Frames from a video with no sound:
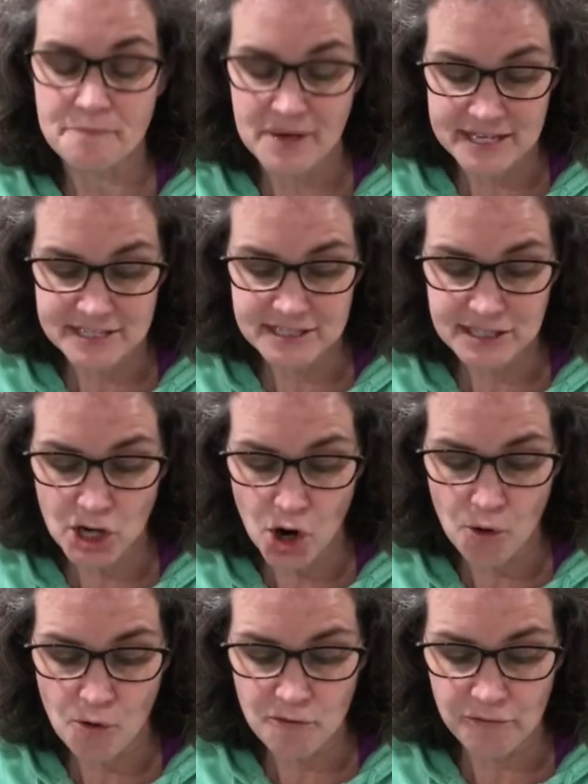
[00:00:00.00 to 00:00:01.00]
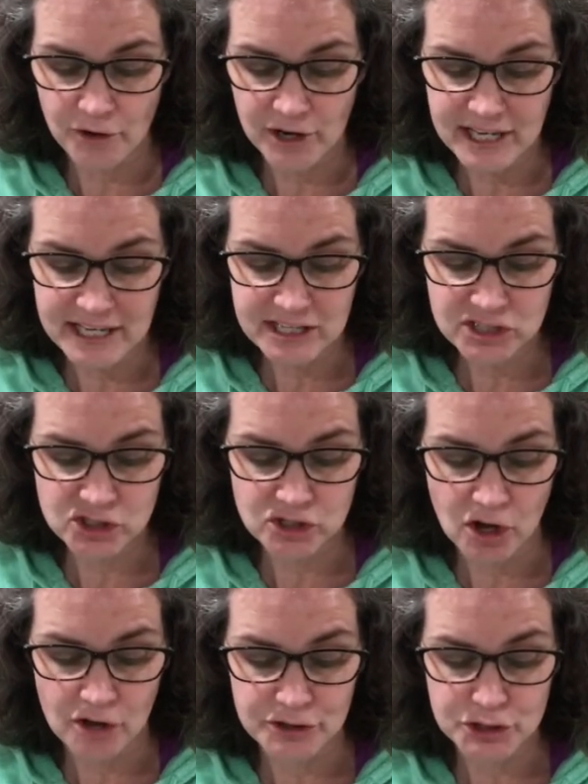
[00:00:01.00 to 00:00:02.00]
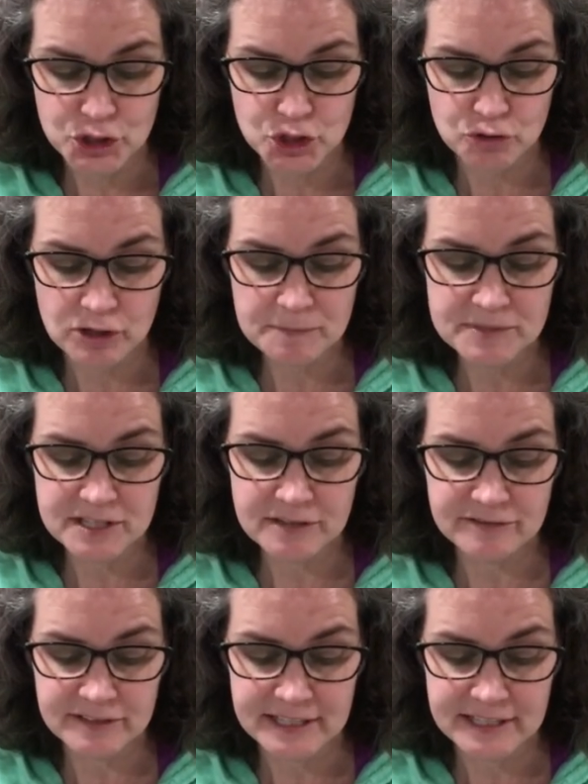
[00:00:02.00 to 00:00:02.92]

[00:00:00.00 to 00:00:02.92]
Bending over, he saw the strips of